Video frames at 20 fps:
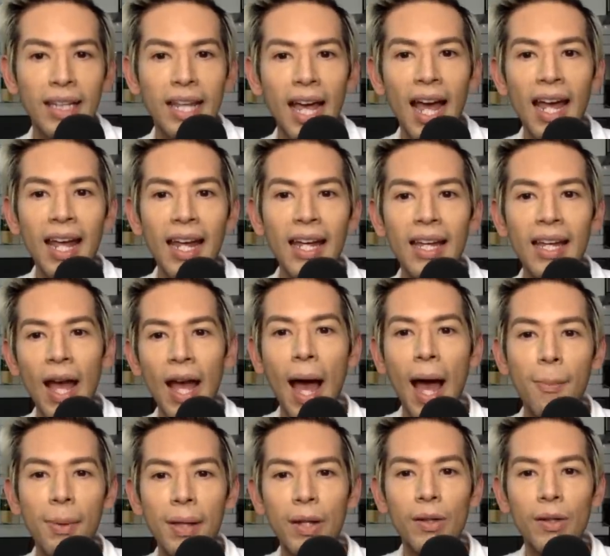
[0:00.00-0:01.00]
Yay.
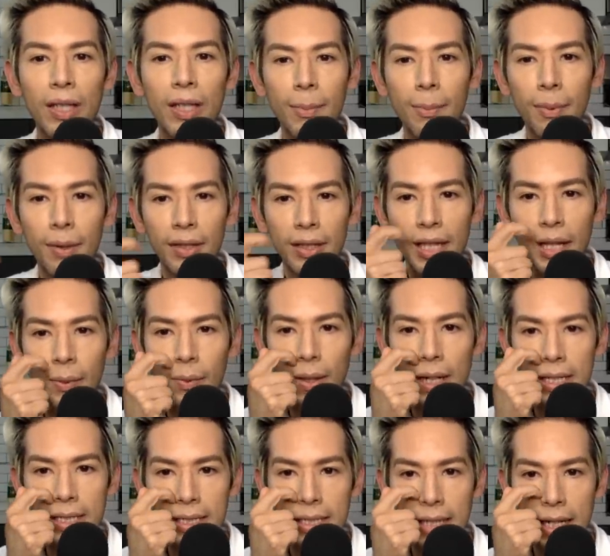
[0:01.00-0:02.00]
Happy early birthday,
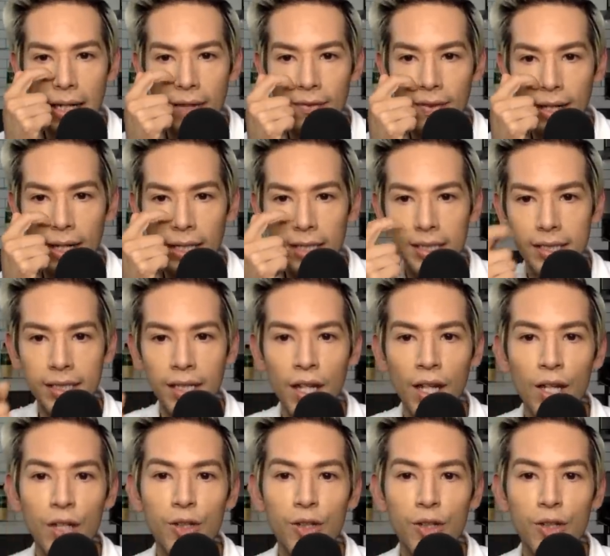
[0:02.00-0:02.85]
Russ Davis.